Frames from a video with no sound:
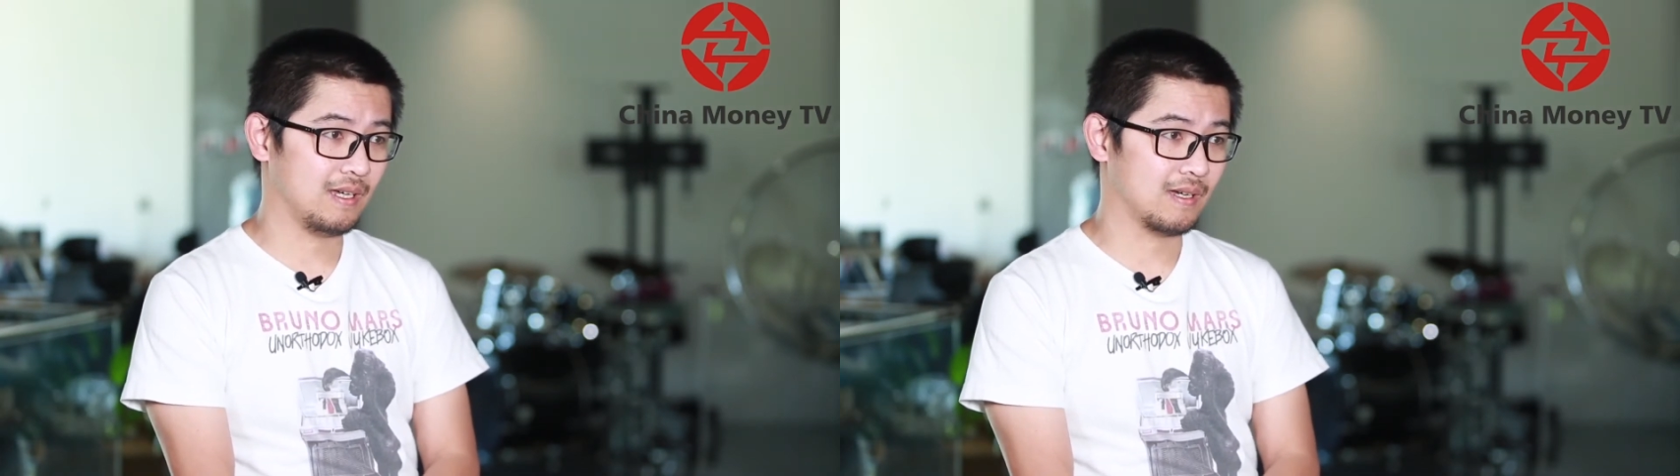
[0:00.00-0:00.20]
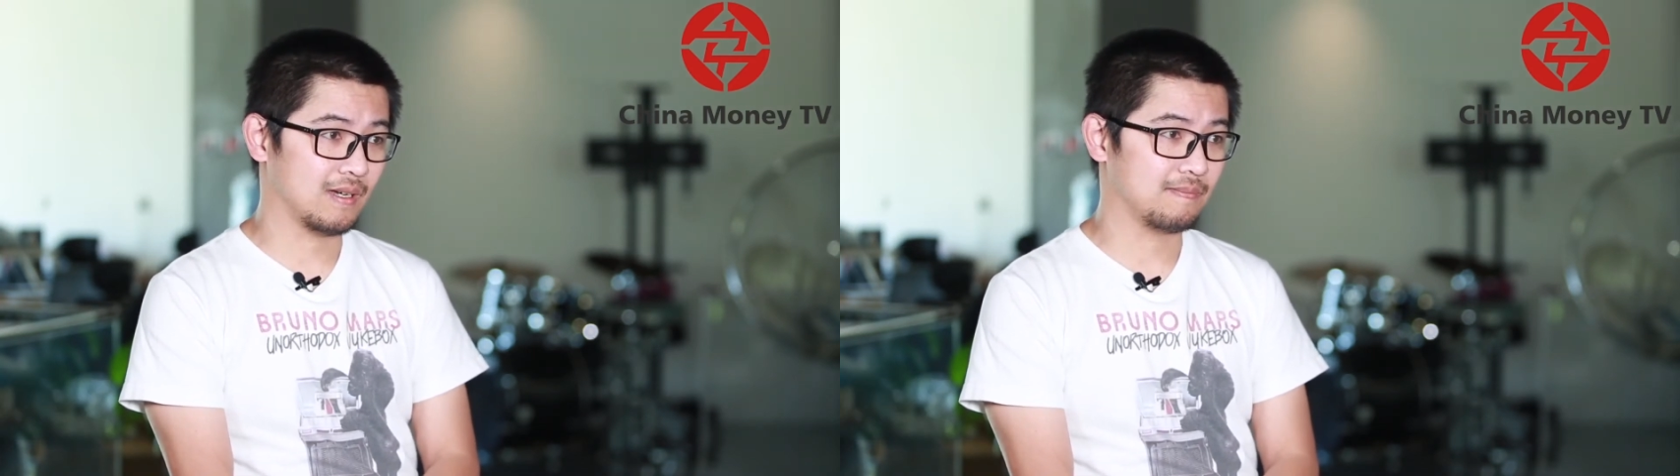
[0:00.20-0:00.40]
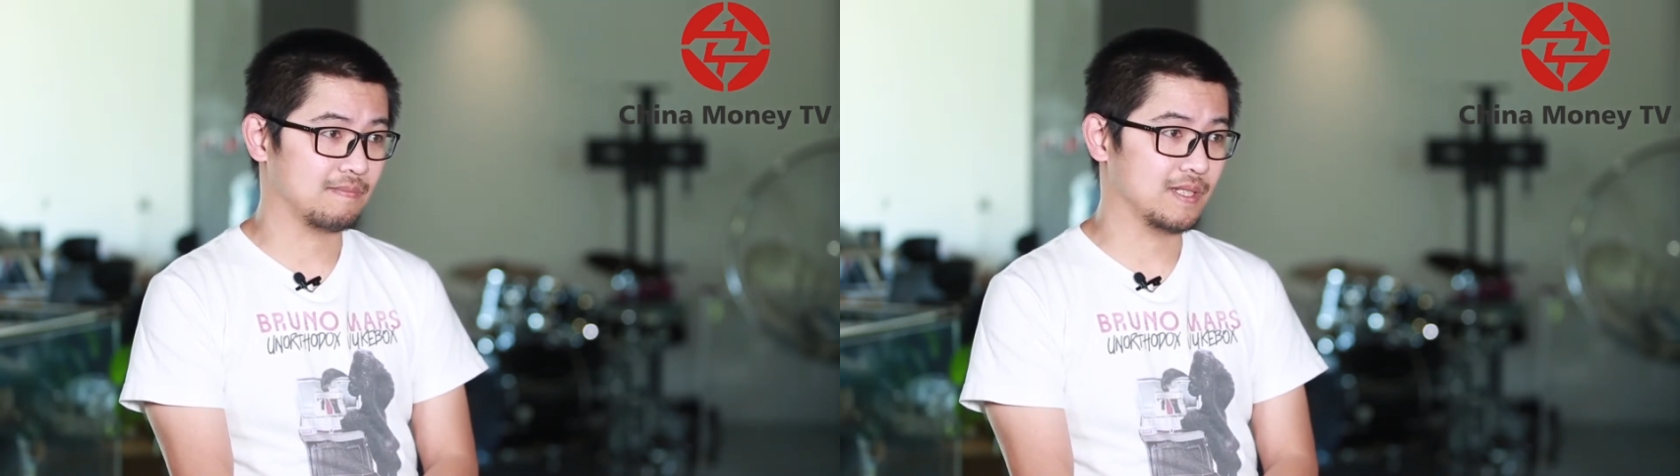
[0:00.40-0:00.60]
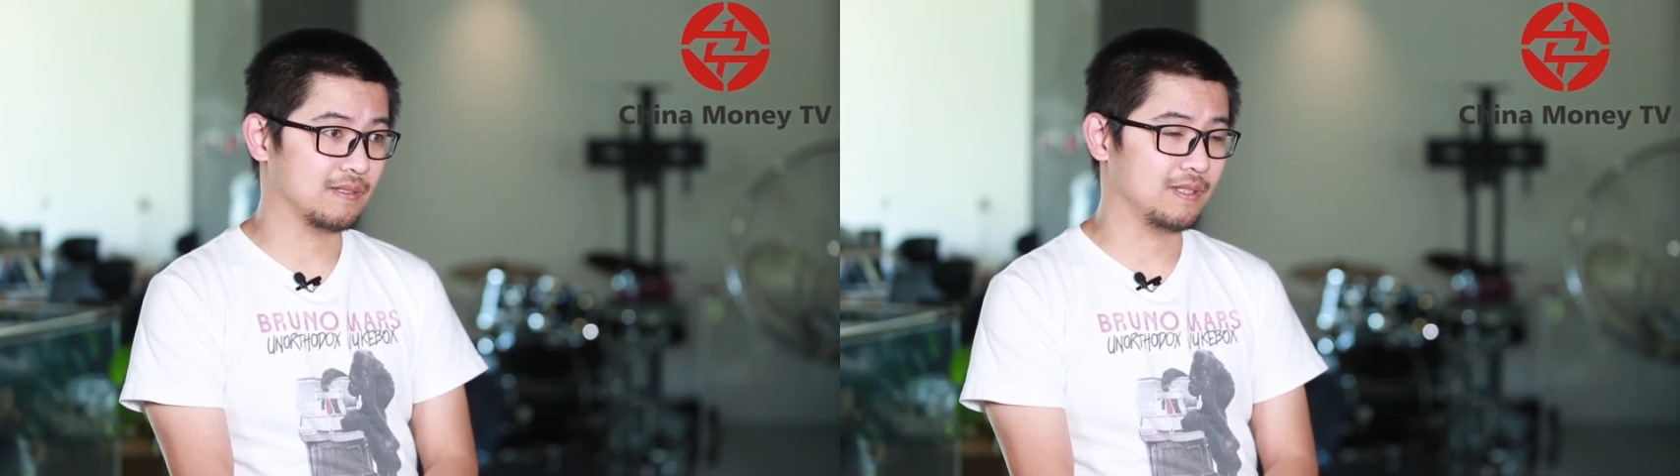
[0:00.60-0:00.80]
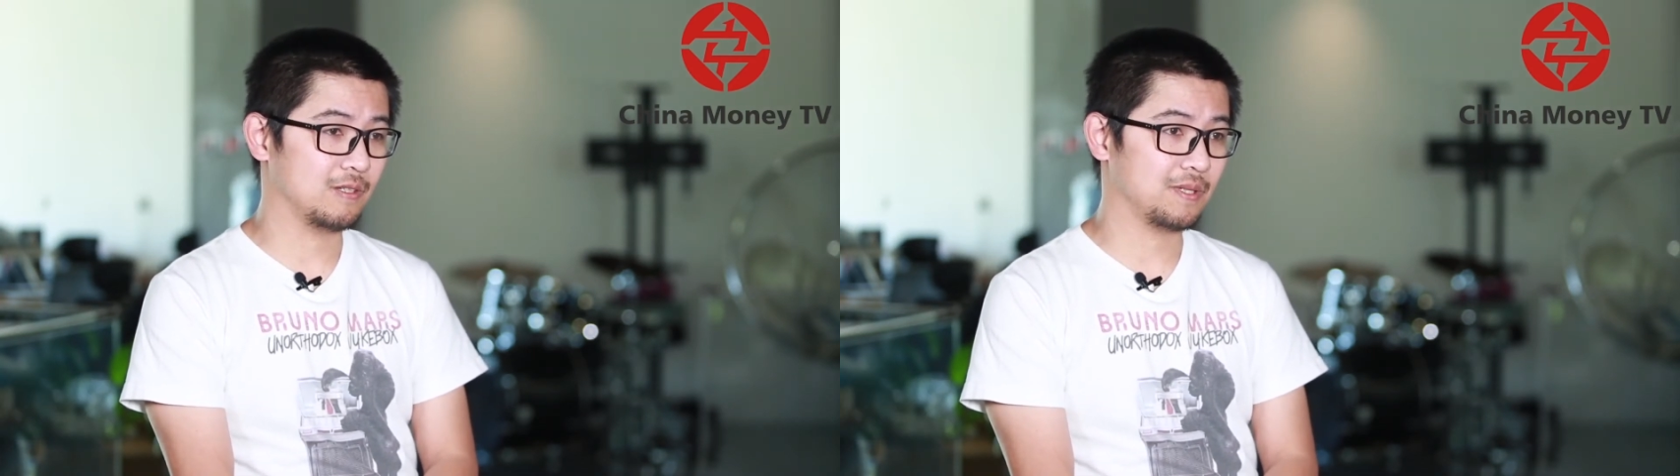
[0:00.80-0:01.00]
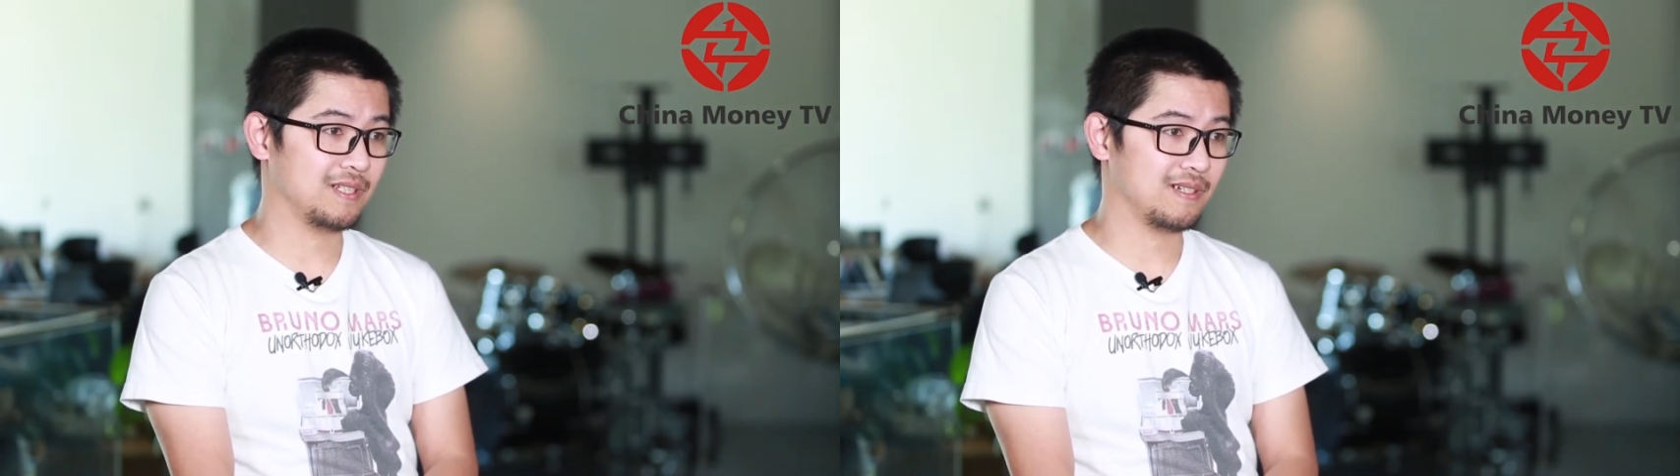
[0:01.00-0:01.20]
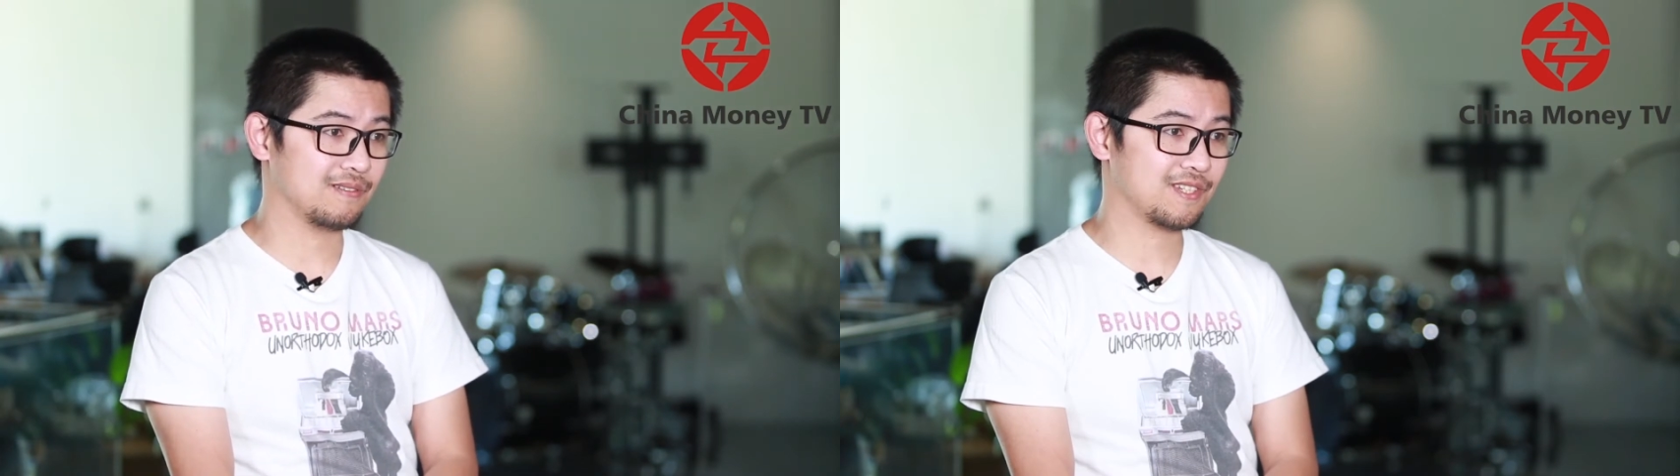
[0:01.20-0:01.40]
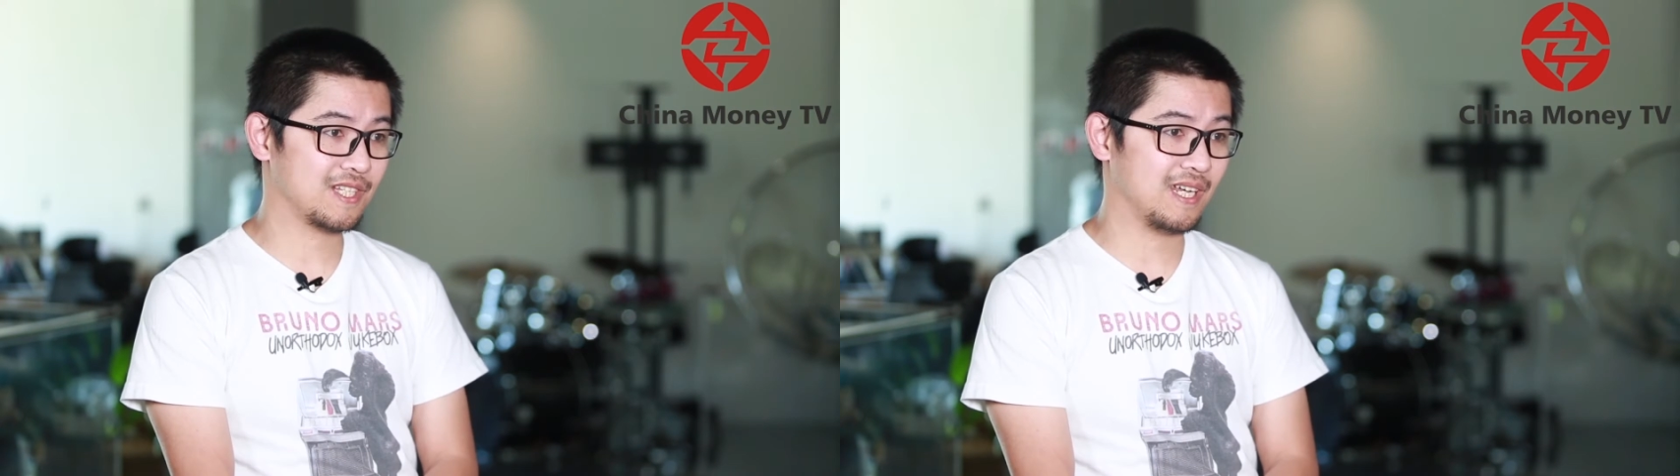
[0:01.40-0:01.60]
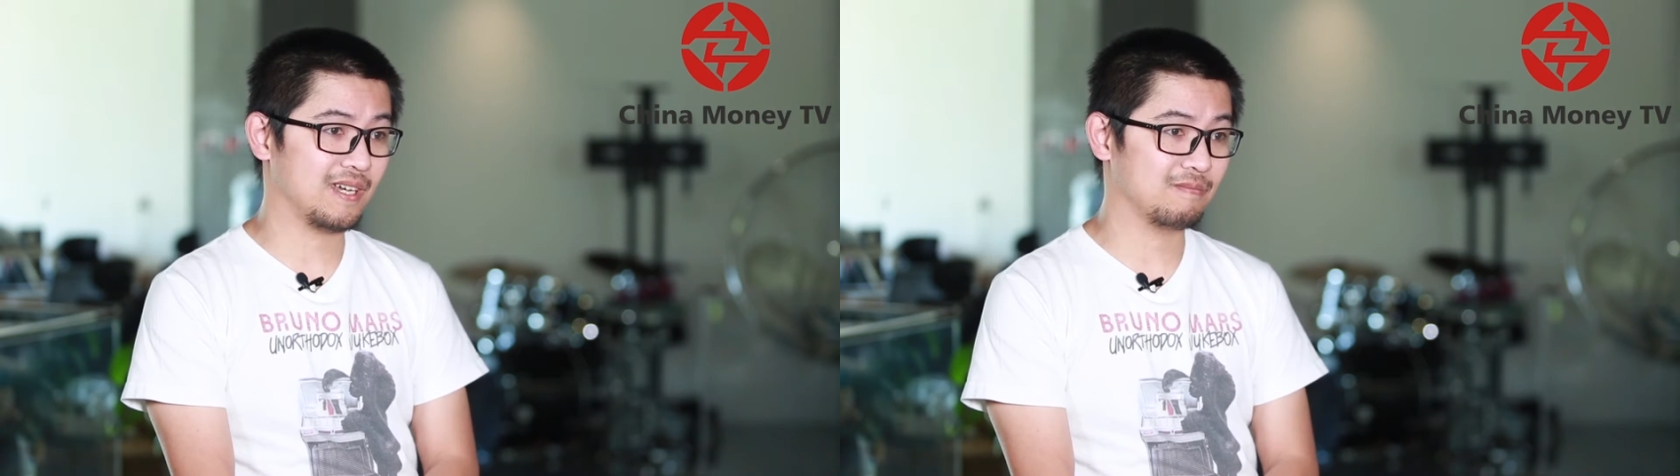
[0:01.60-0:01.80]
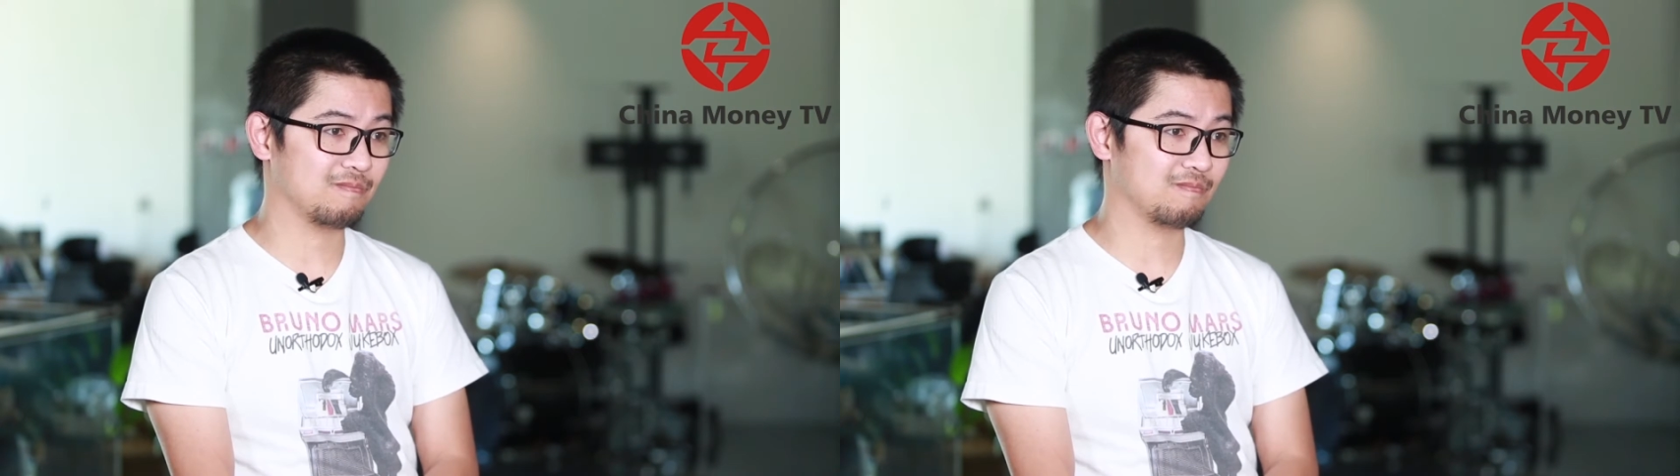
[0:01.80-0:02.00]
and nobody
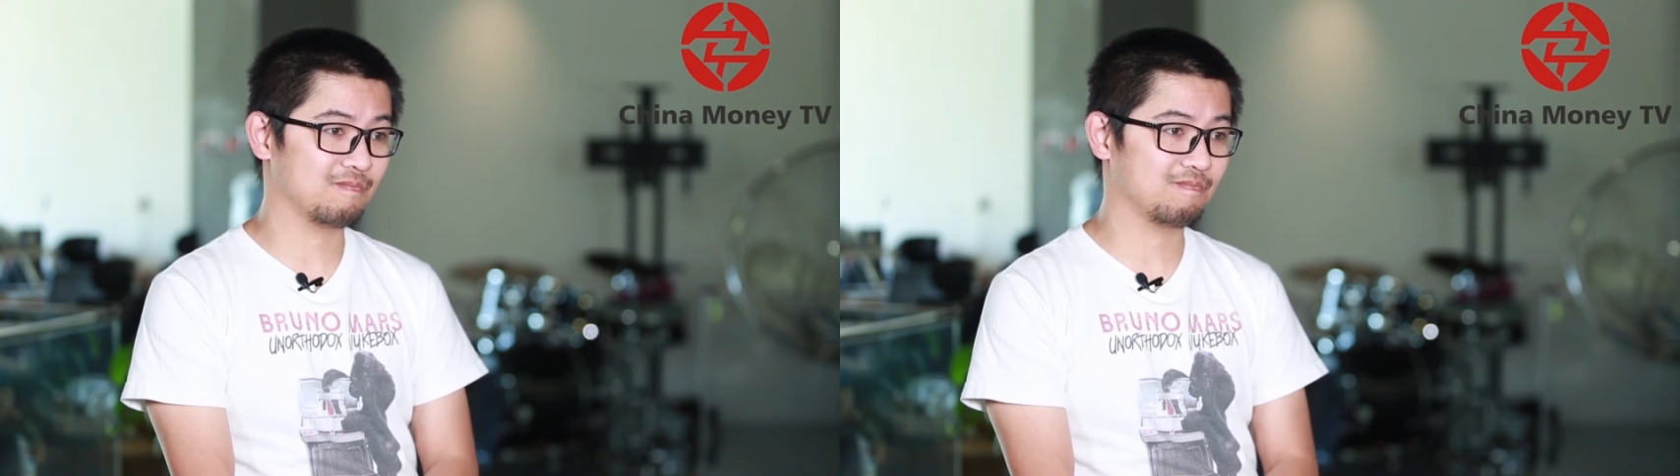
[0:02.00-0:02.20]
understand